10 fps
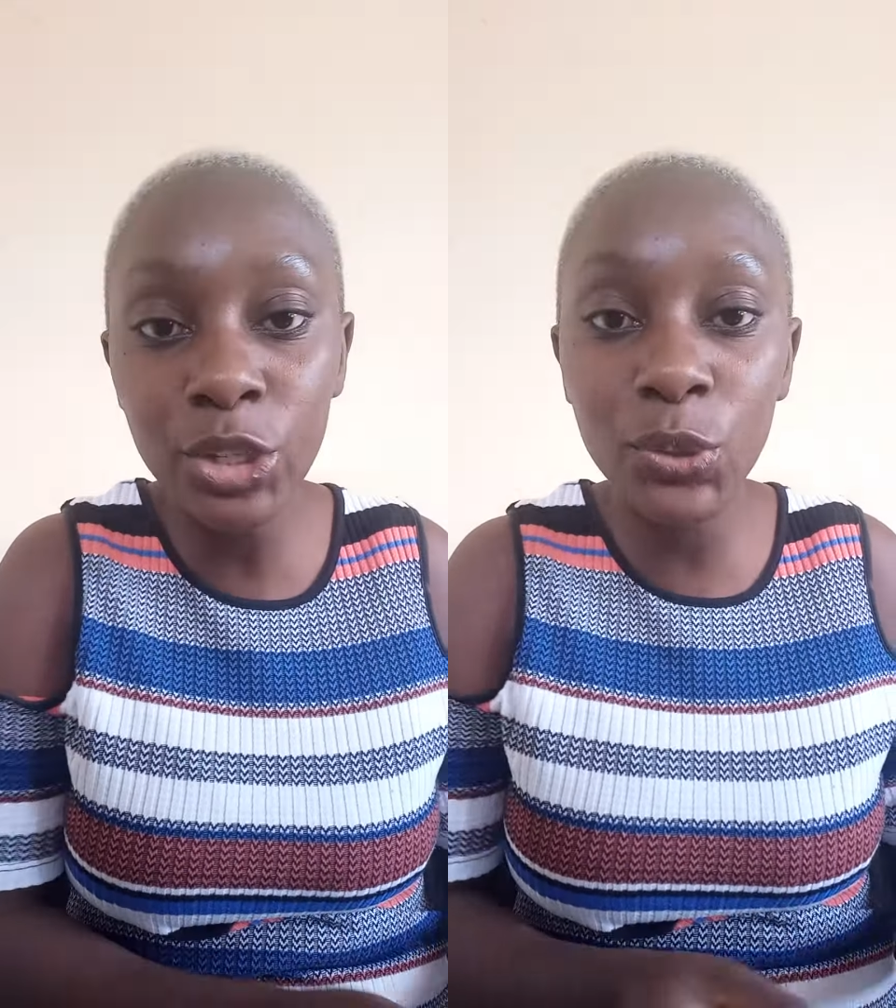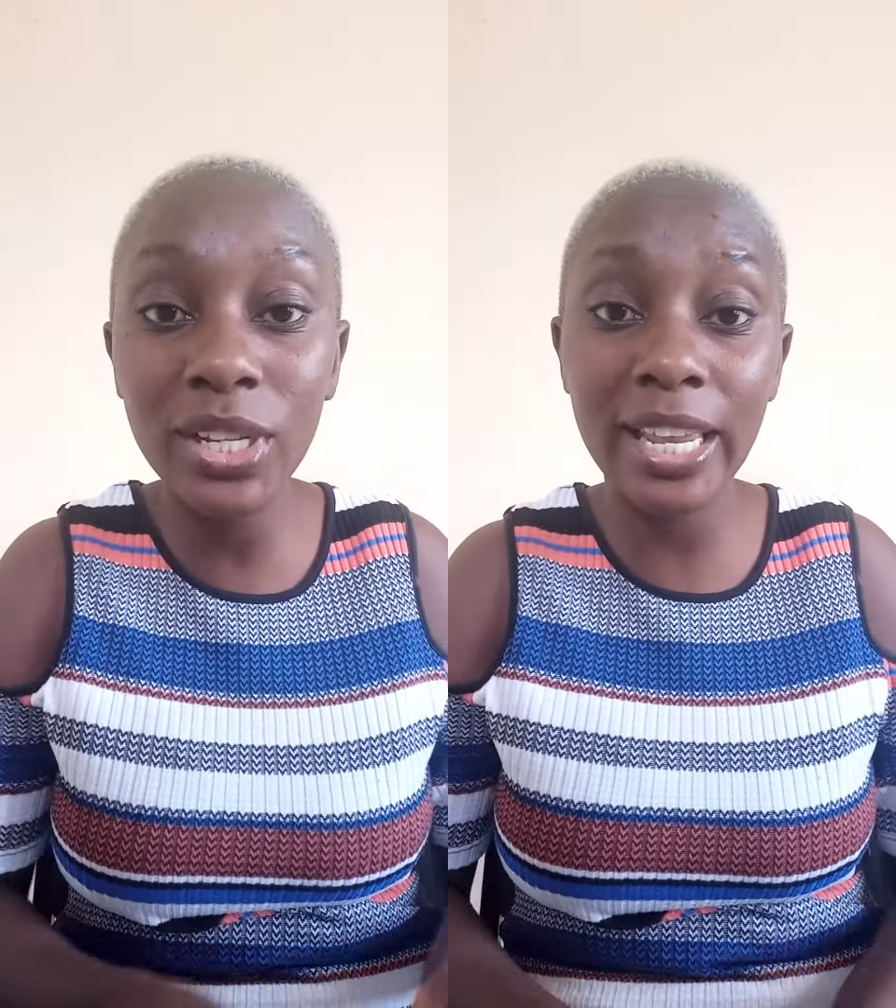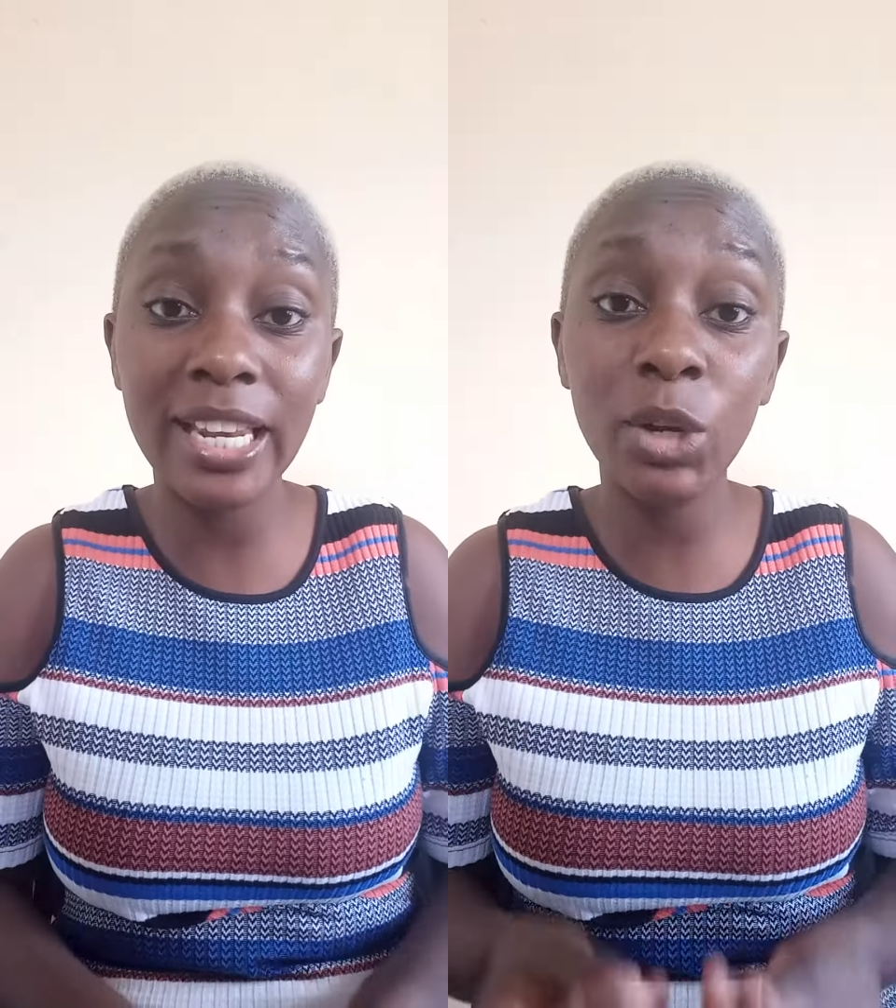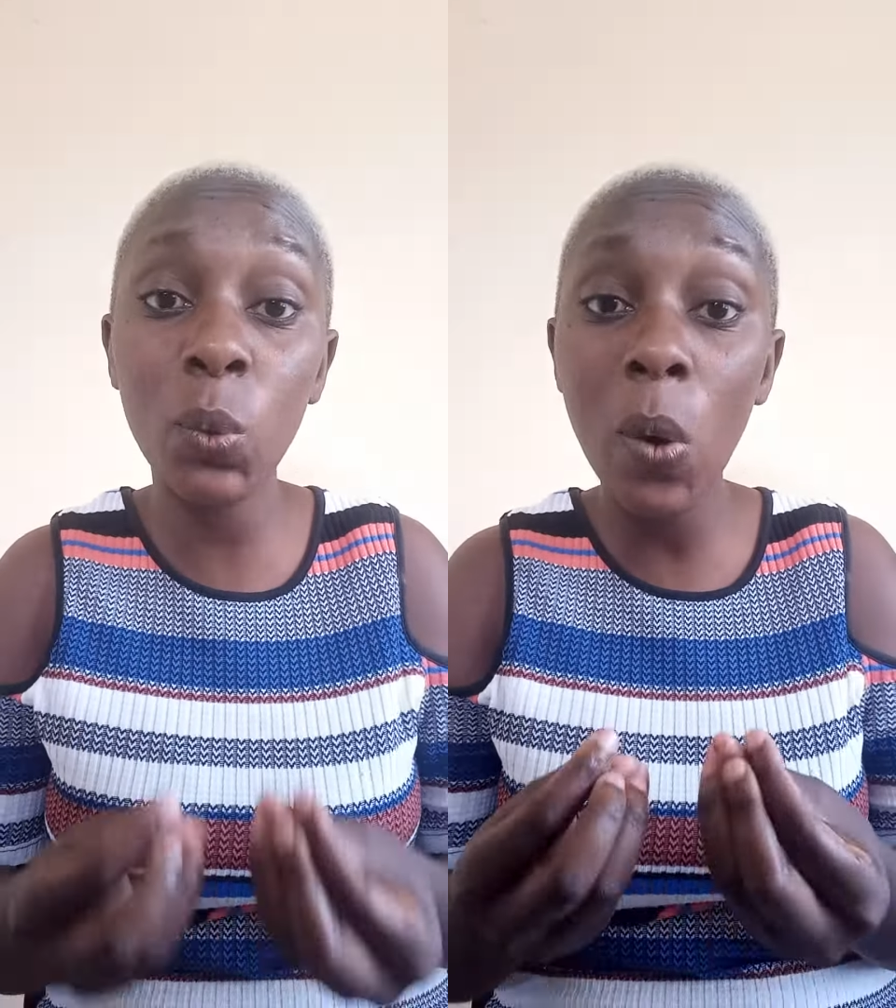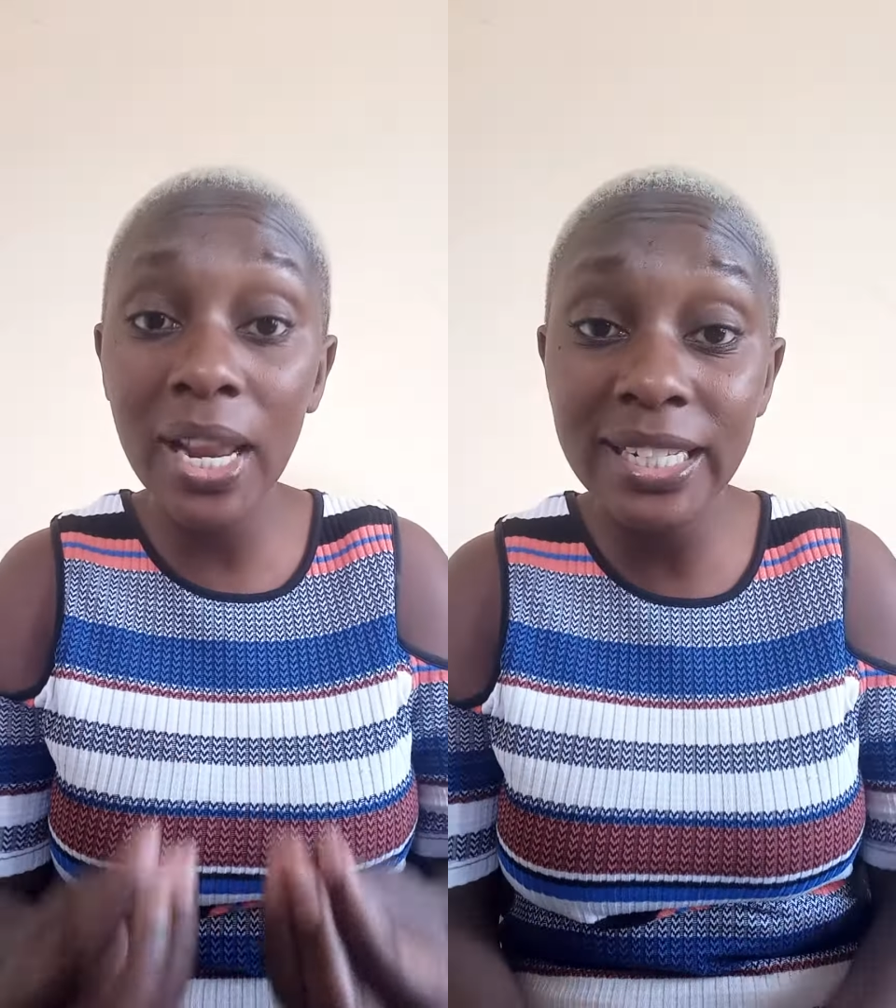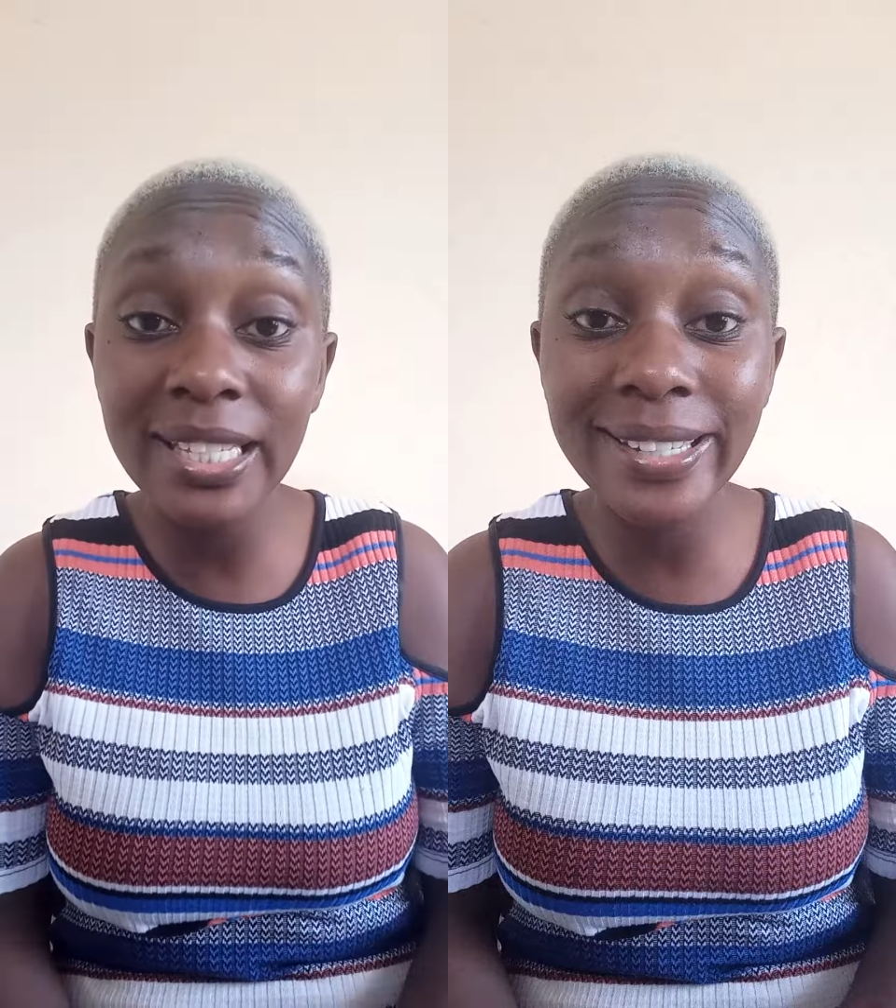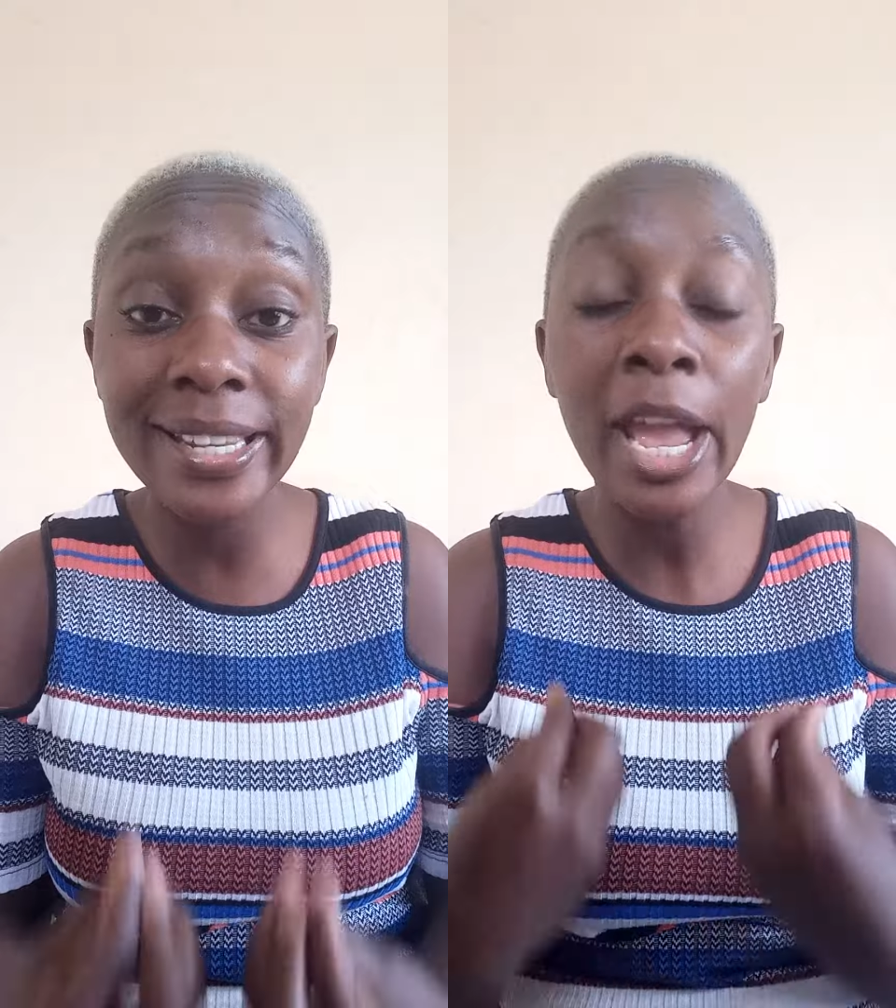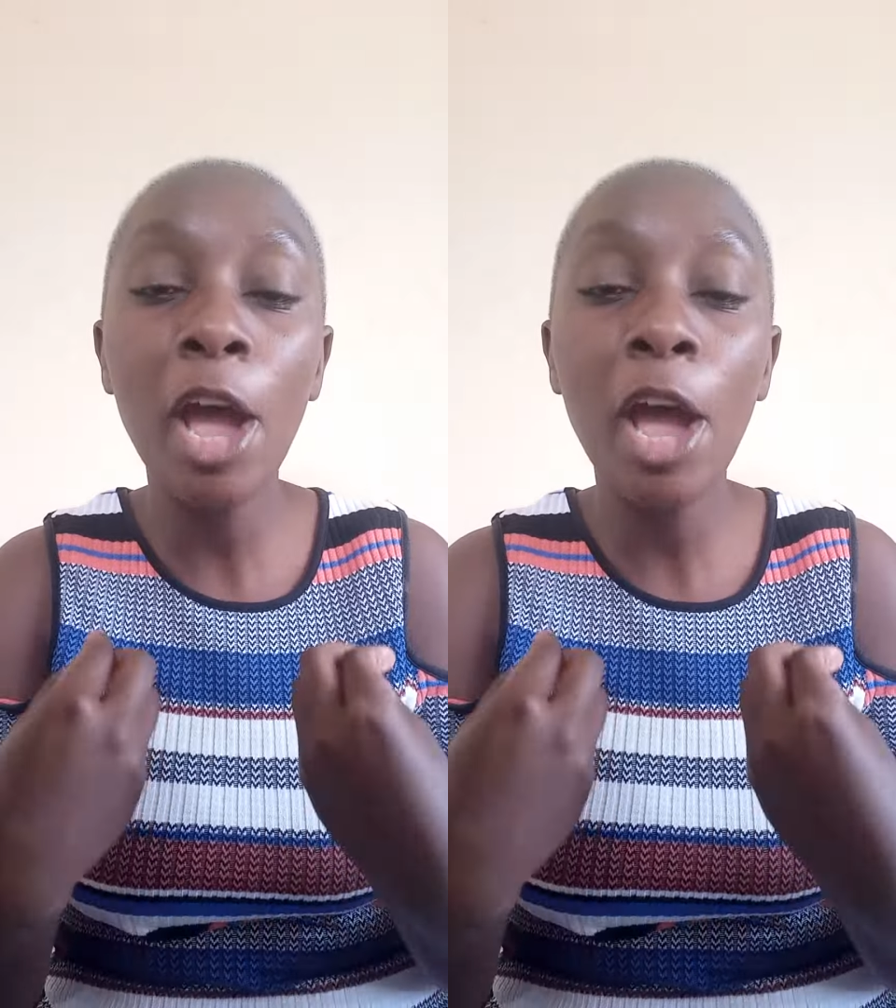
into getting quality